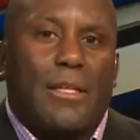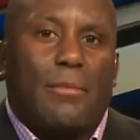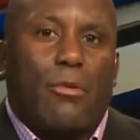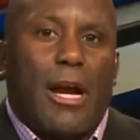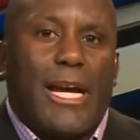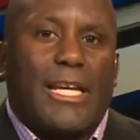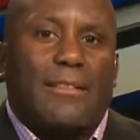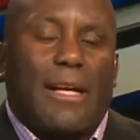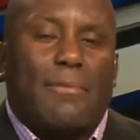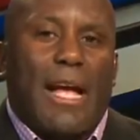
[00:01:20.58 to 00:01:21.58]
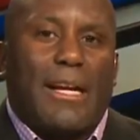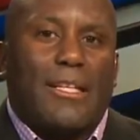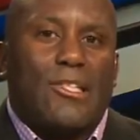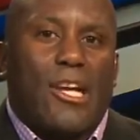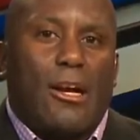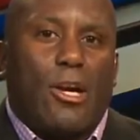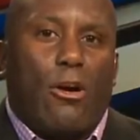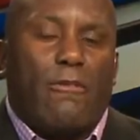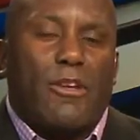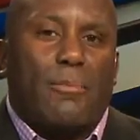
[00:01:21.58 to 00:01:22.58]
Brian. I'm not going to talk
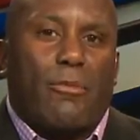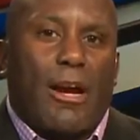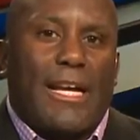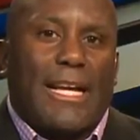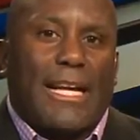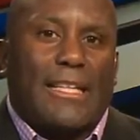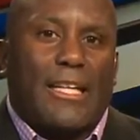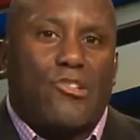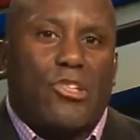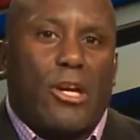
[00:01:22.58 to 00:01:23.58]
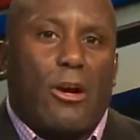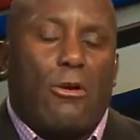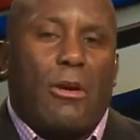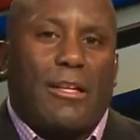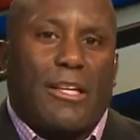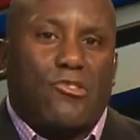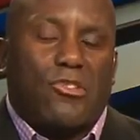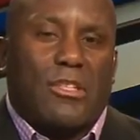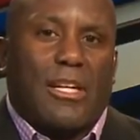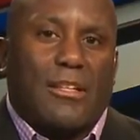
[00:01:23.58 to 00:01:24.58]
over you, Brian. I got to let you go unless
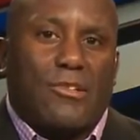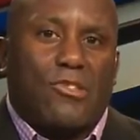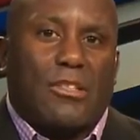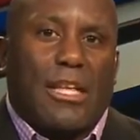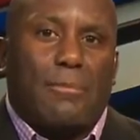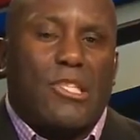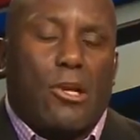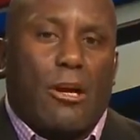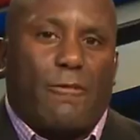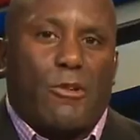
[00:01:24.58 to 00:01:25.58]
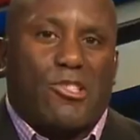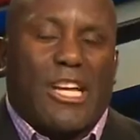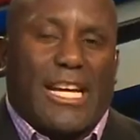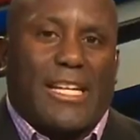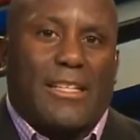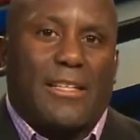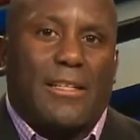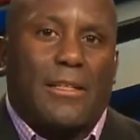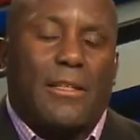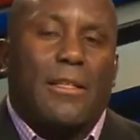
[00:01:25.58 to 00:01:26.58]
you unless right. you let me talk for a second.
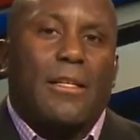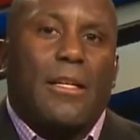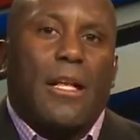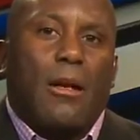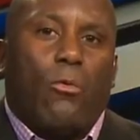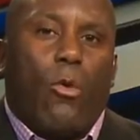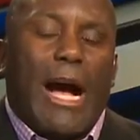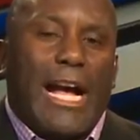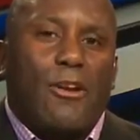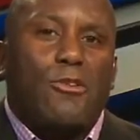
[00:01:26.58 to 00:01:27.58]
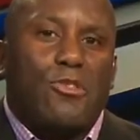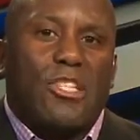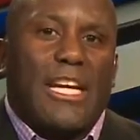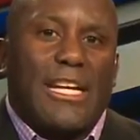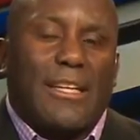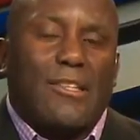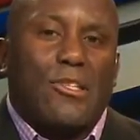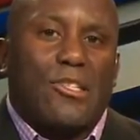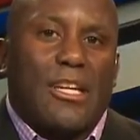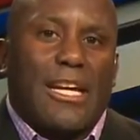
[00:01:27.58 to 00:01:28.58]
Why are you saying that
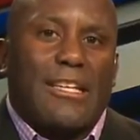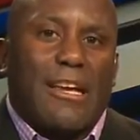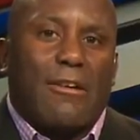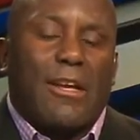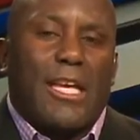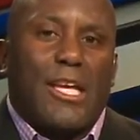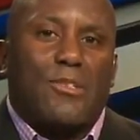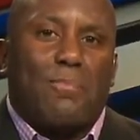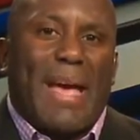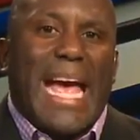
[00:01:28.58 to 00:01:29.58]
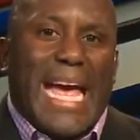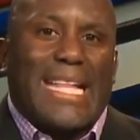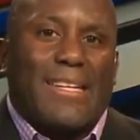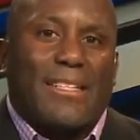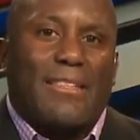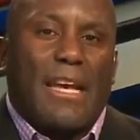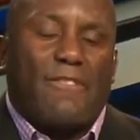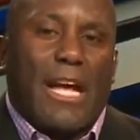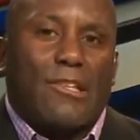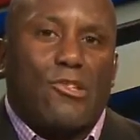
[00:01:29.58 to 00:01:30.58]
this secondary is bad? They've
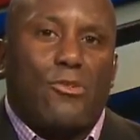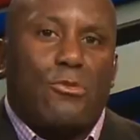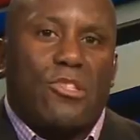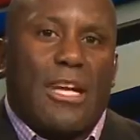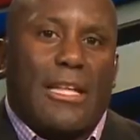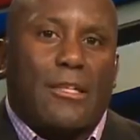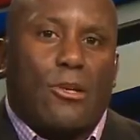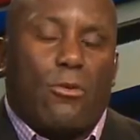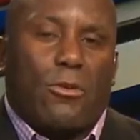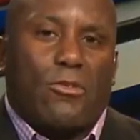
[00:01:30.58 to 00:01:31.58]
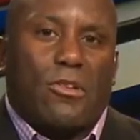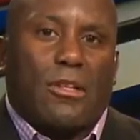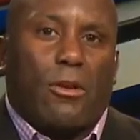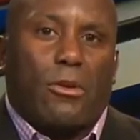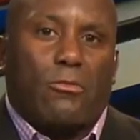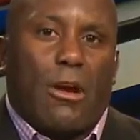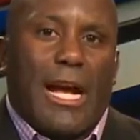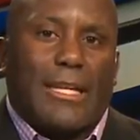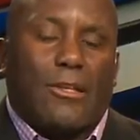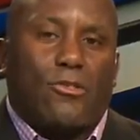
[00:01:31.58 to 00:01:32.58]
got two solid corners in Logan
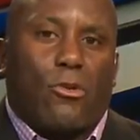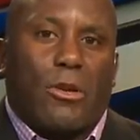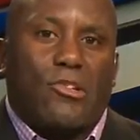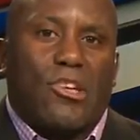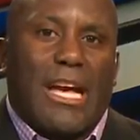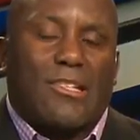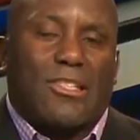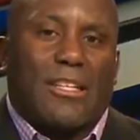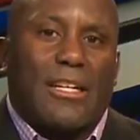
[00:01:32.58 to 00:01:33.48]
Ryan and Adoree Jackson.